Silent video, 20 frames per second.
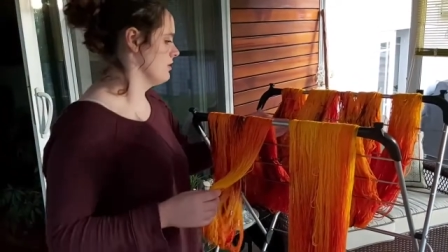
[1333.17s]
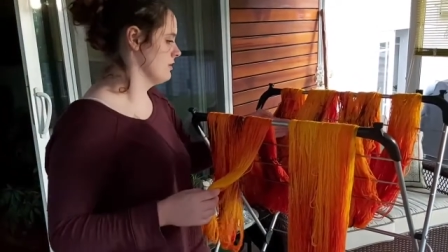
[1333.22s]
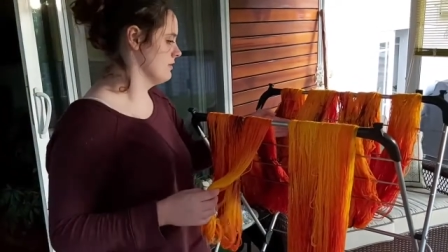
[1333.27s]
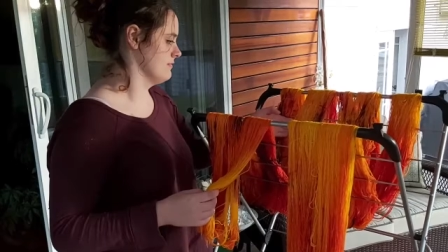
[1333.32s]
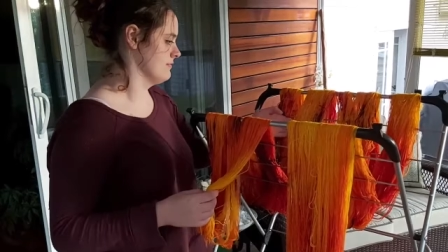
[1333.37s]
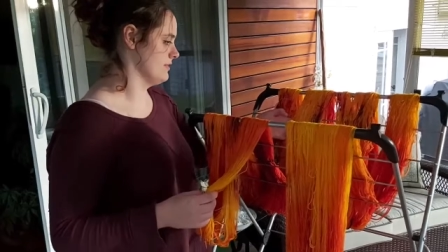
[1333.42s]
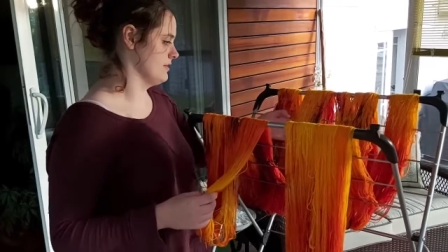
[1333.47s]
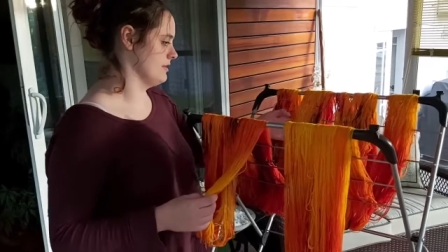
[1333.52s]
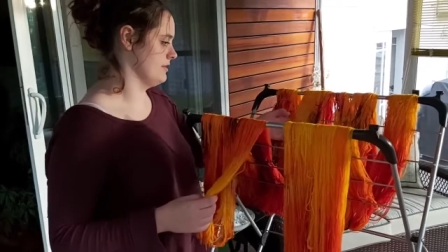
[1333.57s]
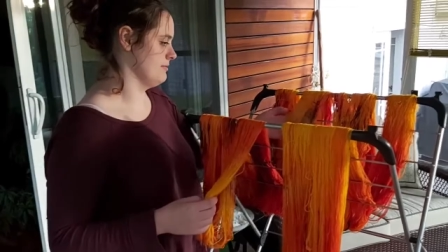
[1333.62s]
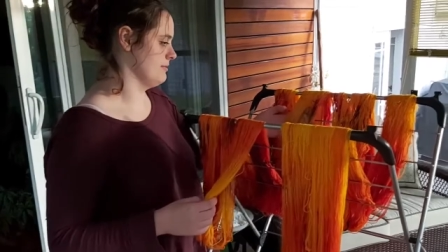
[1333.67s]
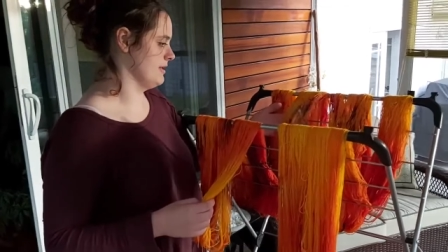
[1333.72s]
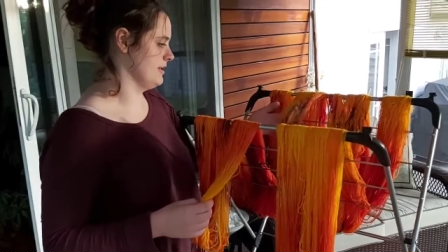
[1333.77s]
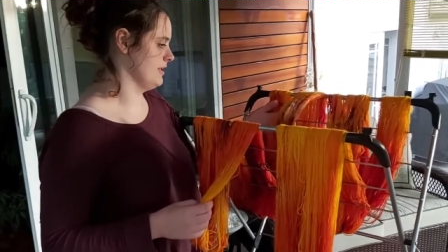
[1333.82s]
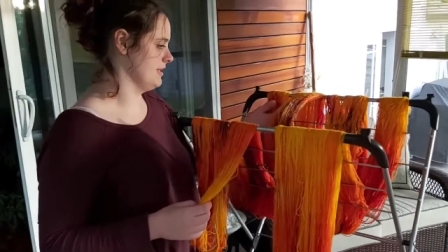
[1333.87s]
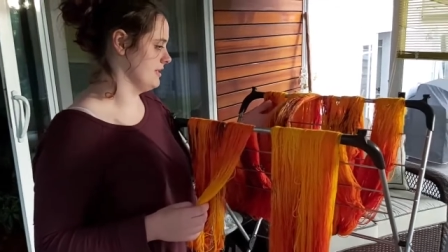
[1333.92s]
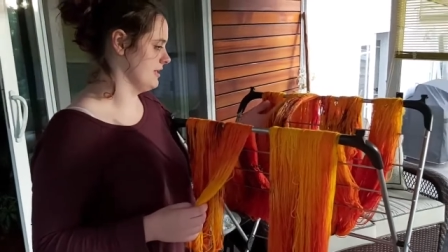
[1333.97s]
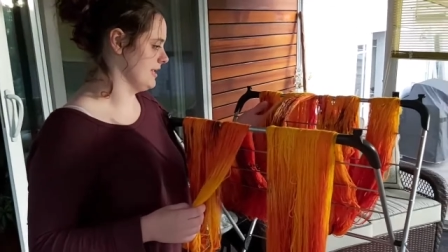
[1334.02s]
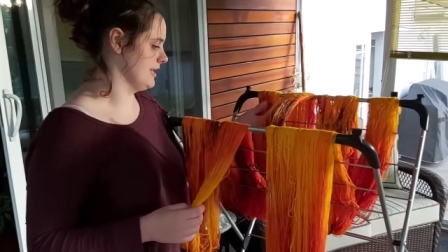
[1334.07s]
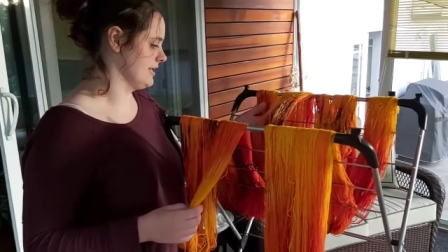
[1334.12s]
aren't very
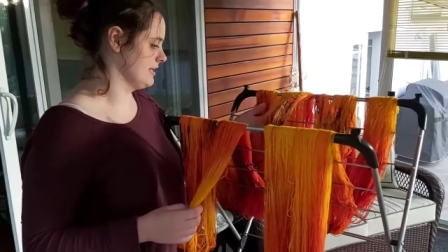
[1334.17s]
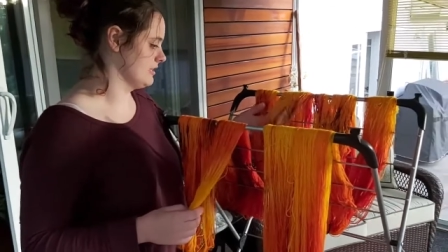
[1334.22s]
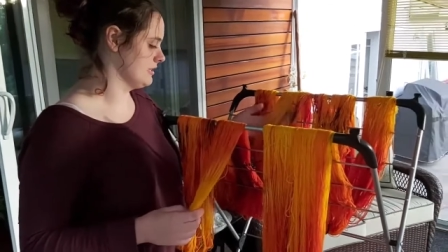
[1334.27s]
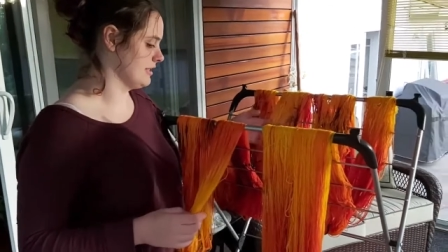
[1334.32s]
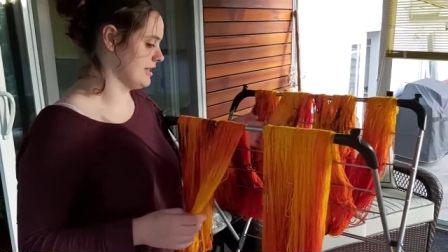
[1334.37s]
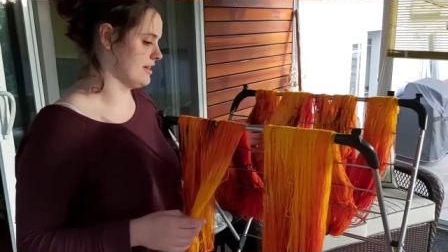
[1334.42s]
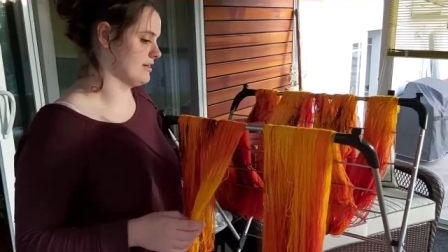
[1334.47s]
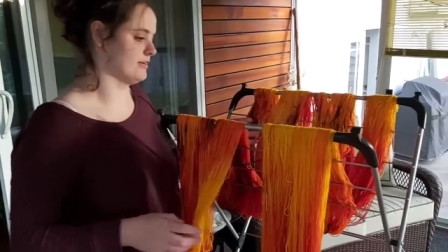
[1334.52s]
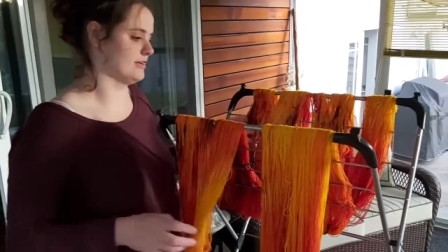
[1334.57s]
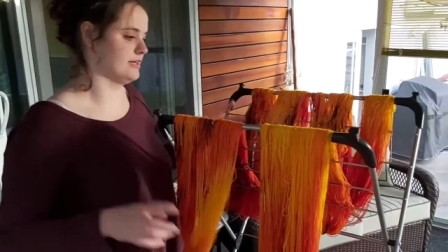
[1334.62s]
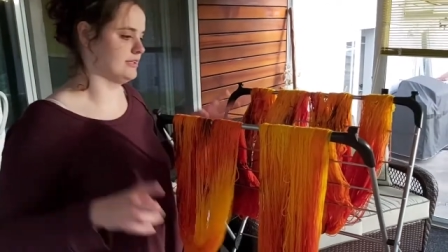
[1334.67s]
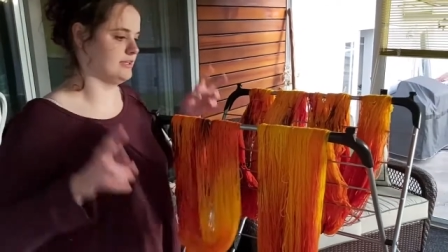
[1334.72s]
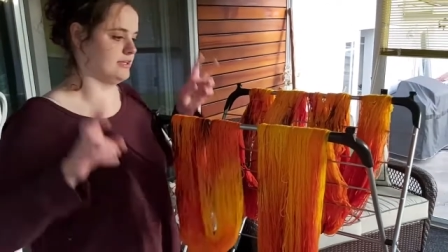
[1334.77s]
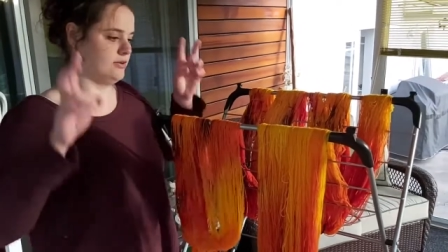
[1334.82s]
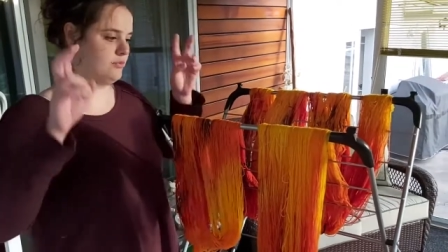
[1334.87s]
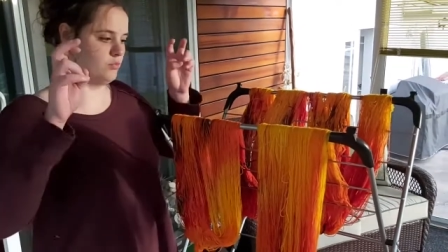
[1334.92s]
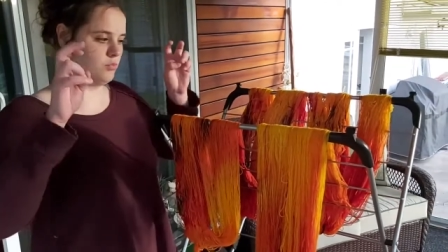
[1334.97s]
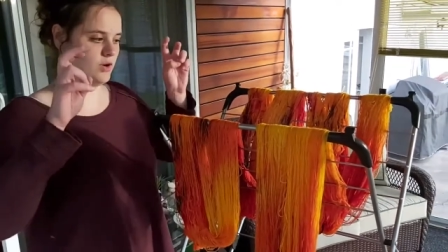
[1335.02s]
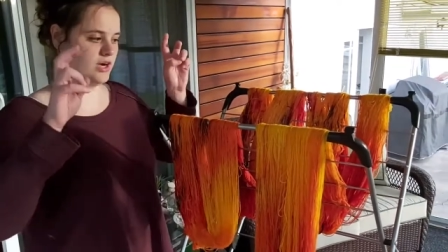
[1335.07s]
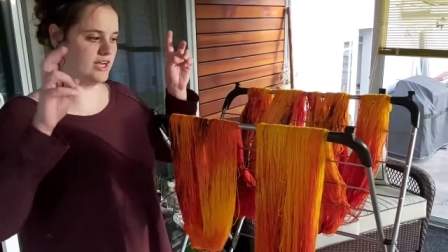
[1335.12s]
many like
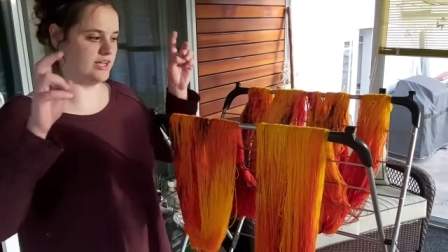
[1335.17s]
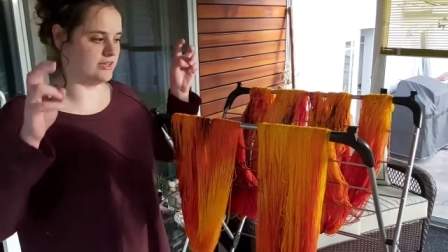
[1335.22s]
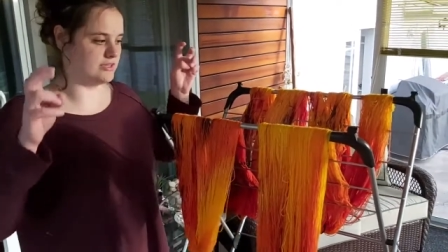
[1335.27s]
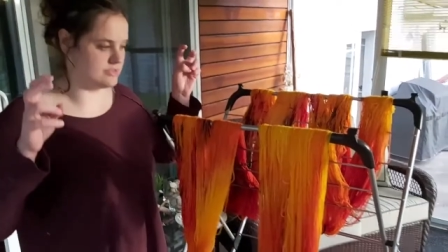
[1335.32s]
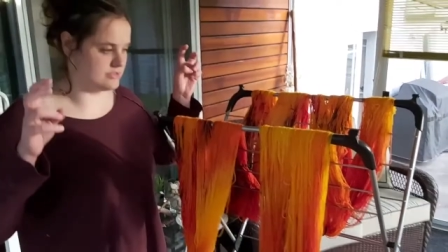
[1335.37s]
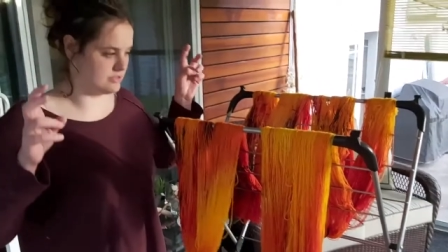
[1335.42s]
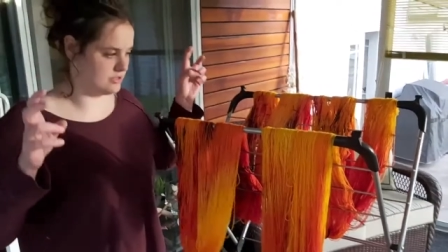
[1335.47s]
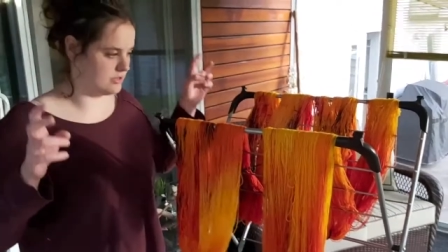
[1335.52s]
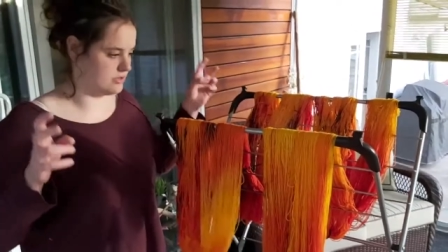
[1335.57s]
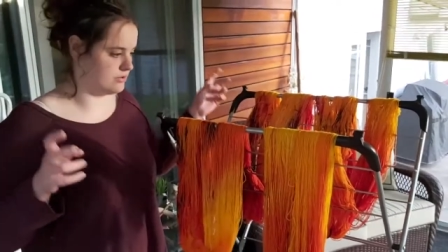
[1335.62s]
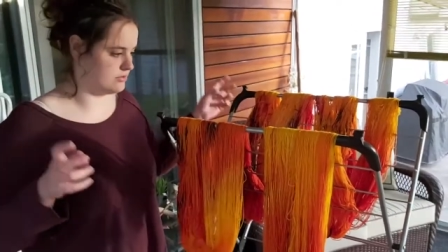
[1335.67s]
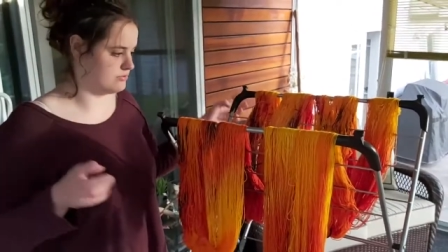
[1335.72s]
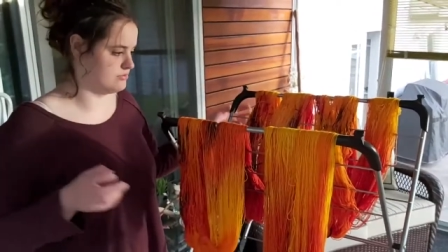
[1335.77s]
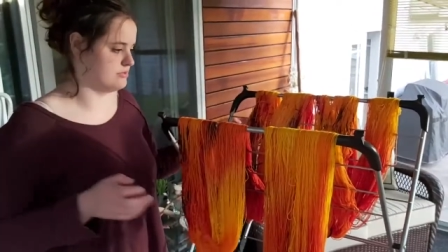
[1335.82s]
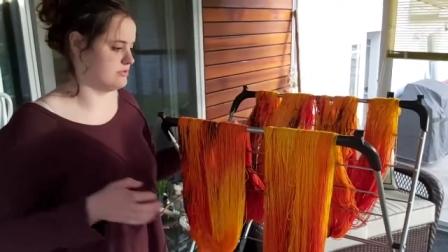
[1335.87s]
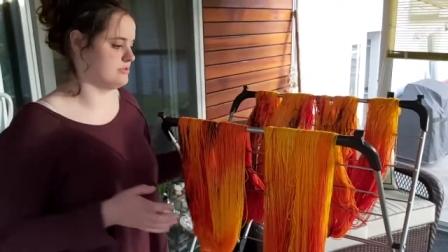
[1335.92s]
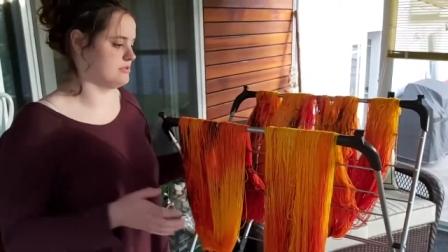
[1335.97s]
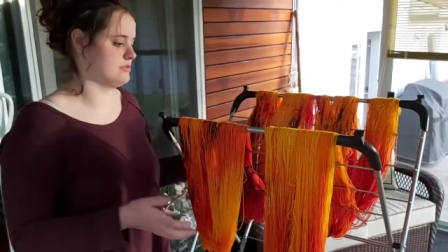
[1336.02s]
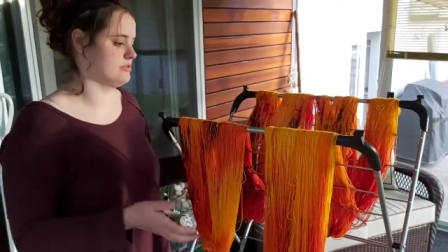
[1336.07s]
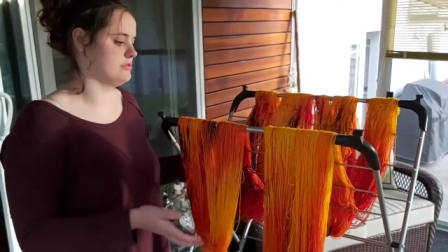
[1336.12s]
glaringly white
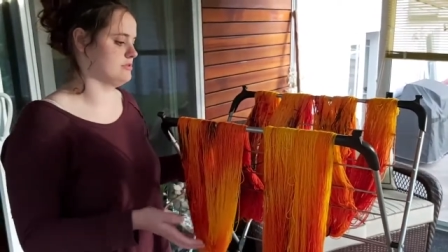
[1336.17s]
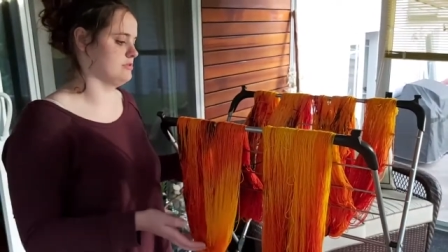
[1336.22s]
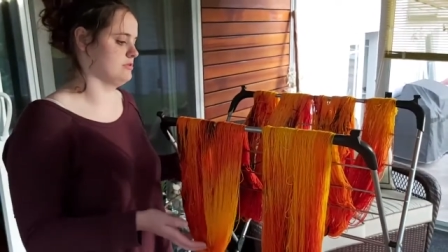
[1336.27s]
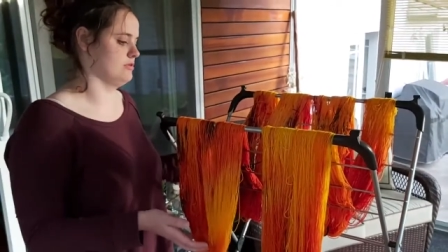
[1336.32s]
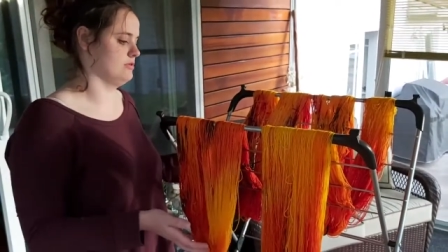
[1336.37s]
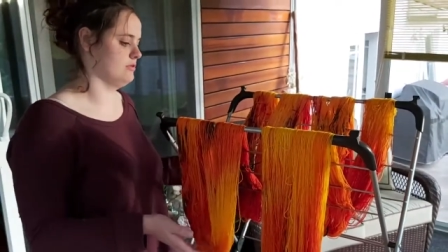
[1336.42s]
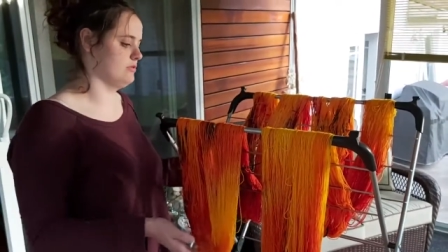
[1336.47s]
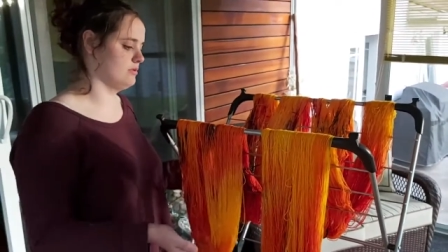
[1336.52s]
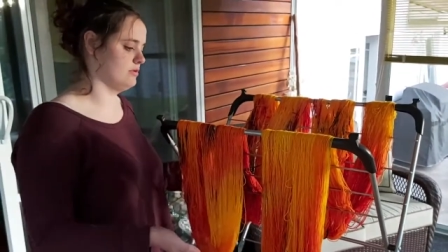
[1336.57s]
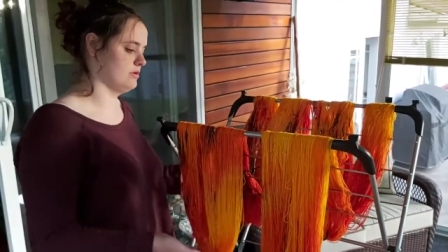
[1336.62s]
zones. So